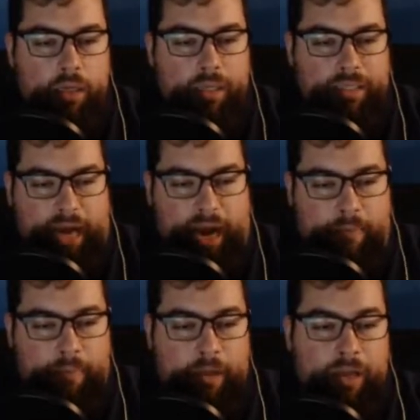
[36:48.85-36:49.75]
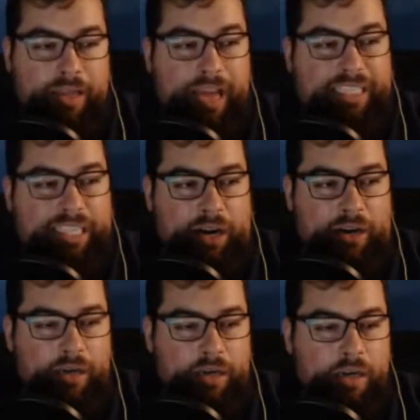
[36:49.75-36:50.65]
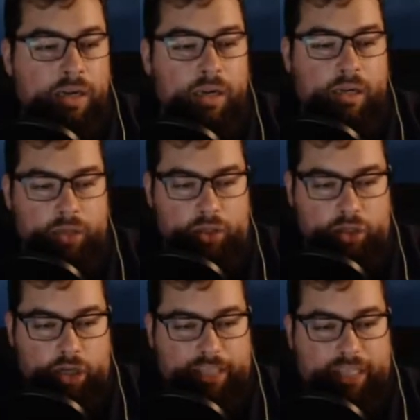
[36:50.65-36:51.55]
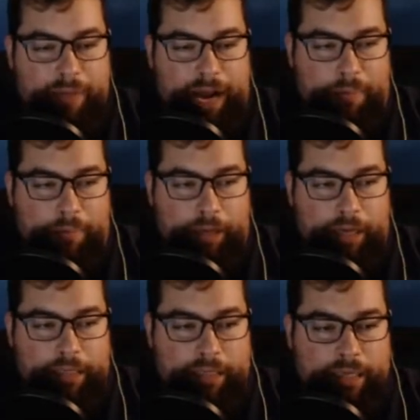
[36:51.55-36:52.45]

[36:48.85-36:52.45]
Sam. Yes, sir. Just a minute, please.